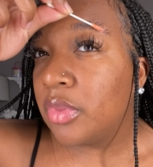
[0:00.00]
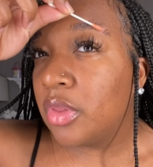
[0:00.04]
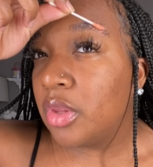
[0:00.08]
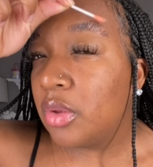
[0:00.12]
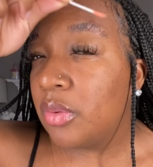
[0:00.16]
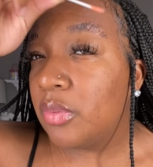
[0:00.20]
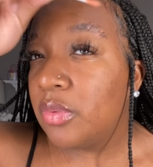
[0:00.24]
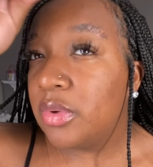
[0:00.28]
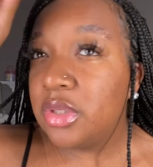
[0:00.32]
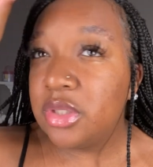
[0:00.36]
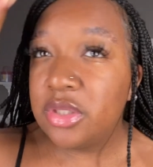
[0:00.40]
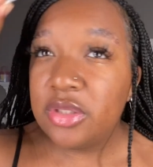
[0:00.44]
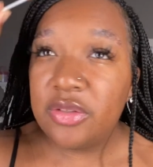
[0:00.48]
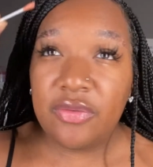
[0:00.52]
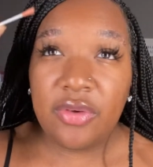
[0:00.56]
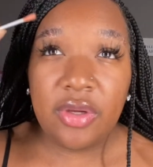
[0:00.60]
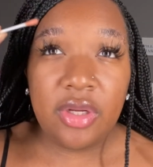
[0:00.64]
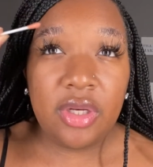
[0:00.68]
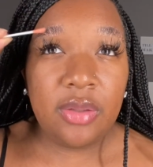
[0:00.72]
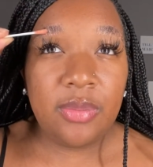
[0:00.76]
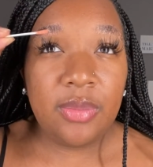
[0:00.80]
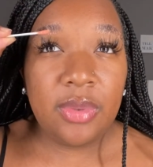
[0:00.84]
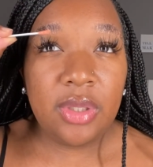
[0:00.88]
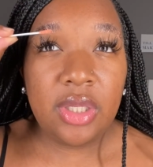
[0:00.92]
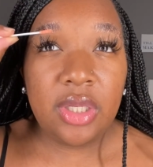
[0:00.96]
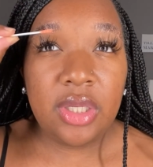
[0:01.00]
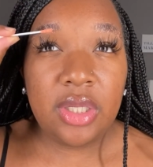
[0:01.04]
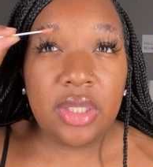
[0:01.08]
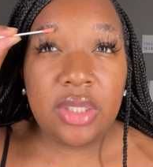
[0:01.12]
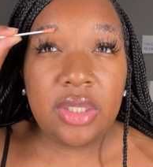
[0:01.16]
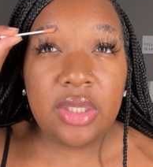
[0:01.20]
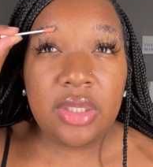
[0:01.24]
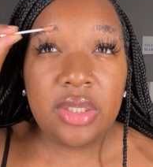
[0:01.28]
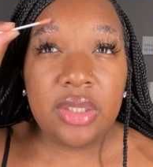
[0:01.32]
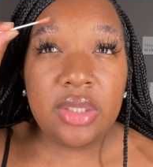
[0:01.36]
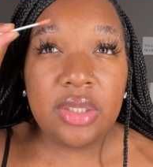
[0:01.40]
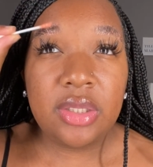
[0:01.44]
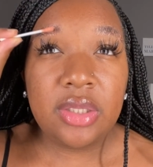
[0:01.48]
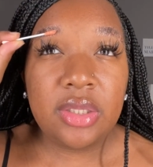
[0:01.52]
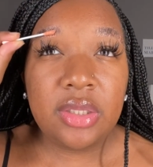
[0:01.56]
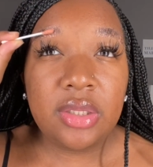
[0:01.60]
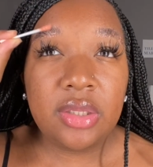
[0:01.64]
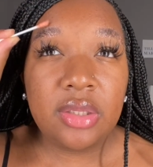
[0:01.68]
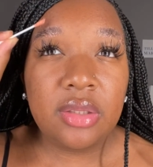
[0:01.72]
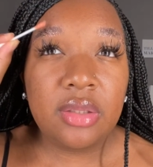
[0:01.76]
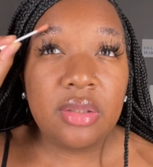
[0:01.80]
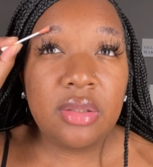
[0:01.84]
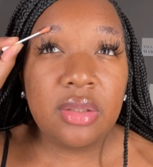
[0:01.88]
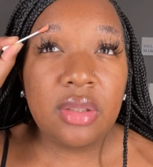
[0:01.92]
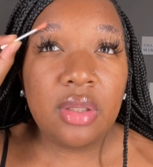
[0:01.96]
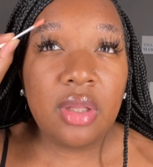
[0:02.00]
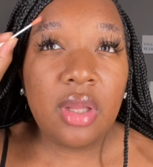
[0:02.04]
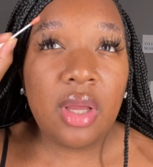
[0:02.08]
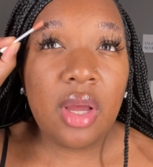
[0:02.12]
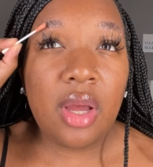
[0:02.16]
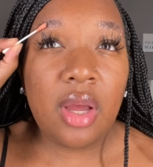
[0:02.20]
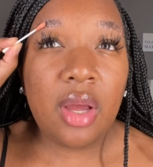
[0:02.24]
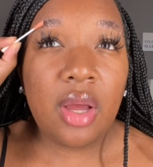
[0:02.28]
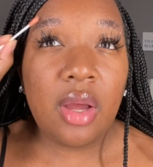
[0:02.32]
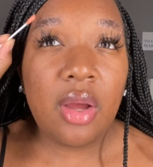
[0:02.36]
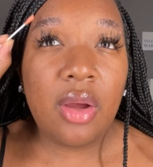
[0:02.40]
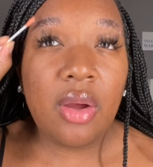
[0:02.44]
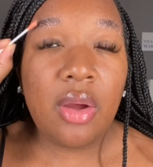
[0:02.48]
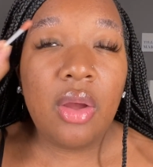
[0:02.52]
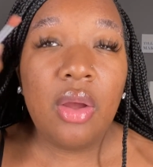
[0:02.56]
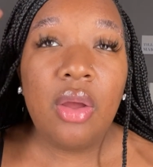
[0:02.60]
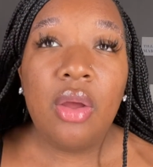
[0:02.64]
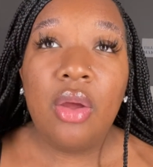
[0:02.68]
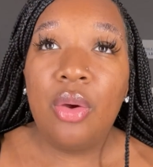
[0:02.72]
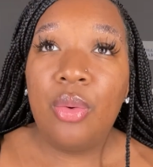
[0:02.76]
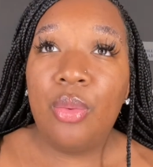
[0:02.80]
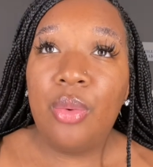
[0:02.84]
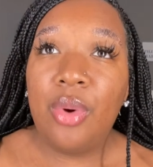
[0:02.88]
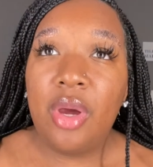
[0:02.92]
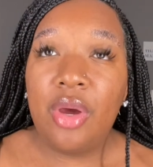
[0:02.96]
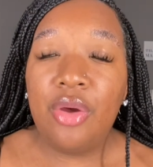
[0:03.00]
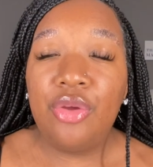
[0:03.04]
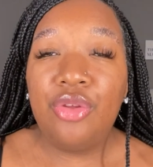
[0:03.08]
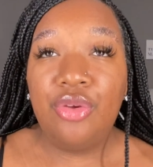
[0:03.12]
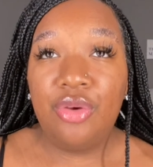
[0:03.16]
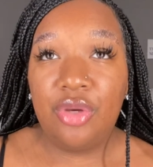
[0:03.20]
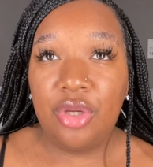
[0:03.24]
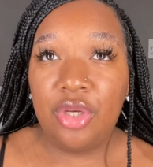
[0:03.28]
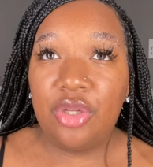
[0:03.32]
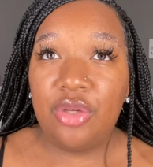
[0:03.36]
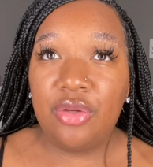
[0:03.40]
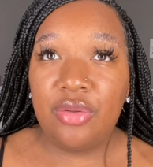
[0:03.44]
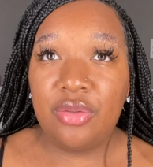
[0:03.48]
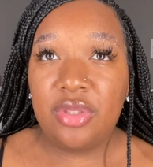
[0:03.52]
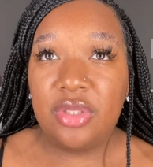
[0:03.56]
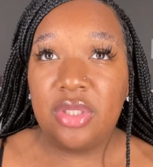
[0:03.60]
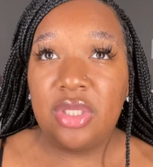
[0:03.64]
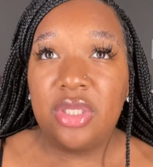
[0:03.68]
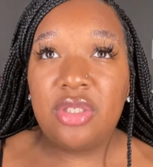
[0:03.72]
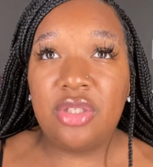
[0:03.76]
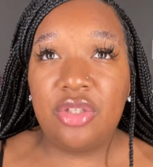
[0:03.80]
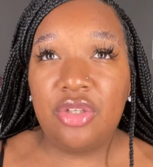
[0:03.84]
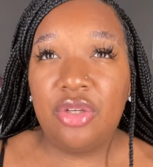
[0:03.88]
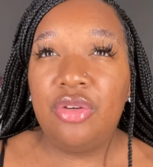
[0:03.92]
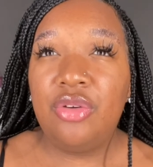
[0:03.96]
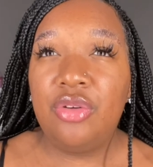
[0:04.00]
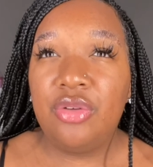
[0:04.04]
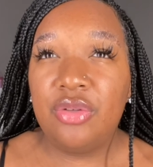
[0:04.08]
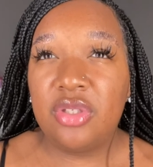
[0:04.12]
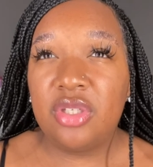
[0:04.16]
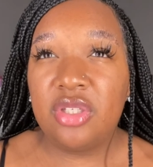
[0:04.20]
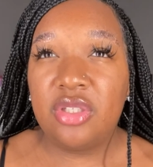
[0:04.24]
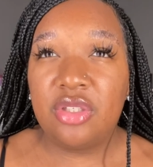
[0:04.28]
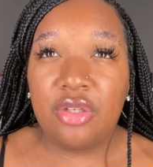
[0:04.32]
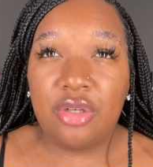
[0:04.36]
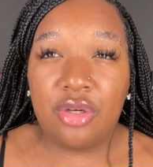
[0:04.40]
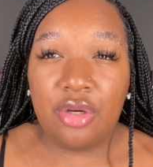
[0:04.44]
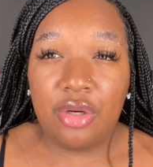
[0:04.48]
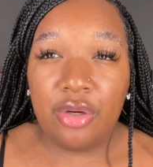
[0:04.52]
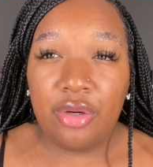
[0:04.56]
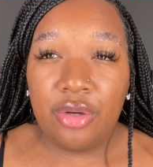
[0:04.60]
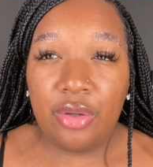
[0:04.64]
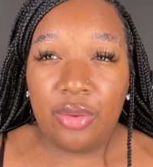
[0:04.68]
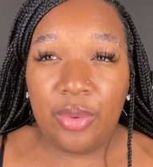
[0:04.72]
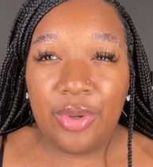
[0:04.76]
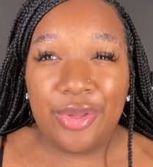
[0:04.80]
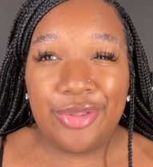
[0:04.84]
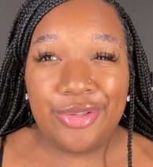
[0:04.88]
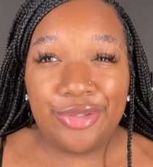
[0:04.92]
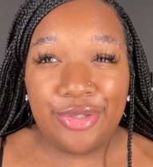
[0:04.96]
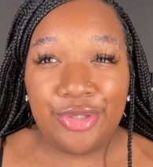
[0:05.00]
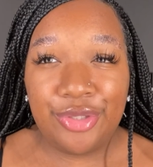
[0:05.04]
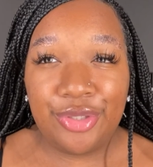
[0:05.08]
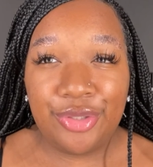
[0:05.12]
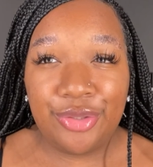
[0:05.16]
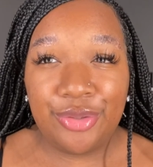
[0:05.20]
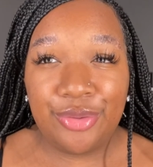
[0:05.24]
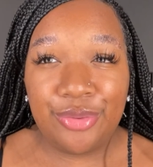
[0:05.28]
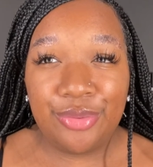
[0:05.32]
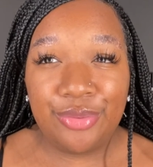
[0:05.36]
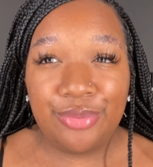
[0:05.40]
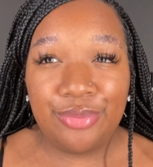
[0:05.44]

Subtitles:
Which is funny because, well, you could use this, you use this to curl with too.